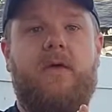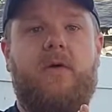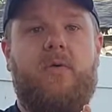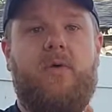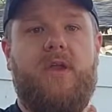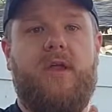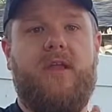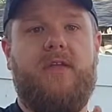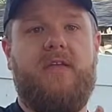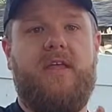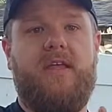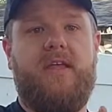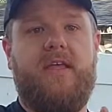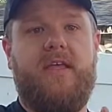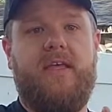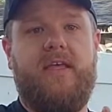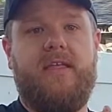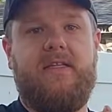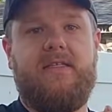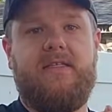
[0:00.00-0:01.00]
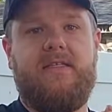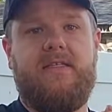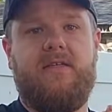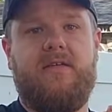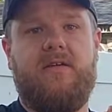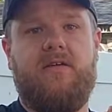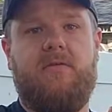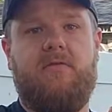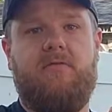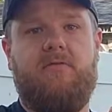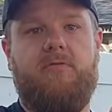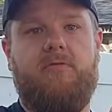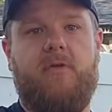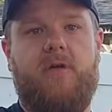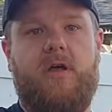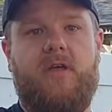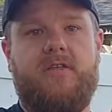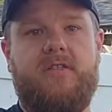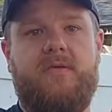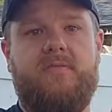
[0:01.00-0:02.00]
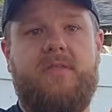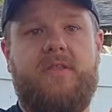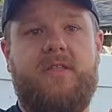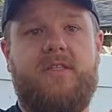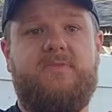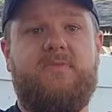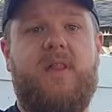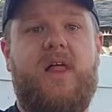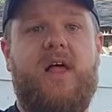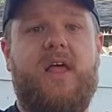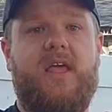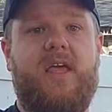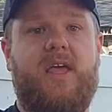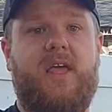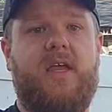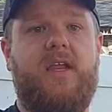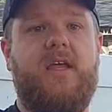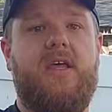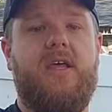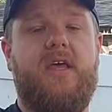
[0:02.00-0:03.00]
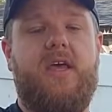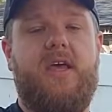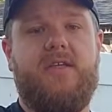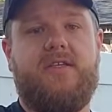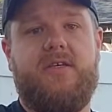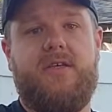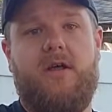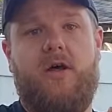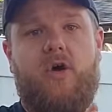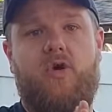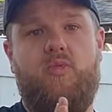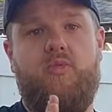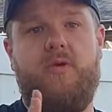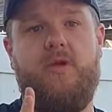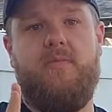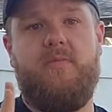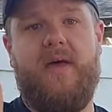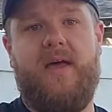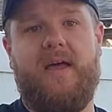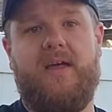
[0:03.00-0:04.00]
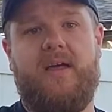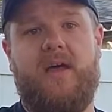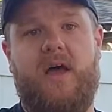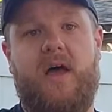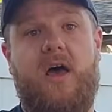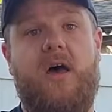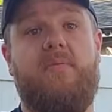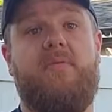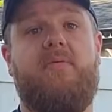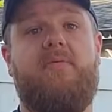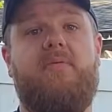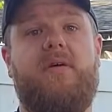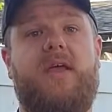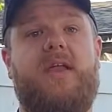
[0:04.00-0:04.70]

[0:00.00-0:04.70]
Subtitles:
When it hits something that's blocking it, it's gonna open it back up.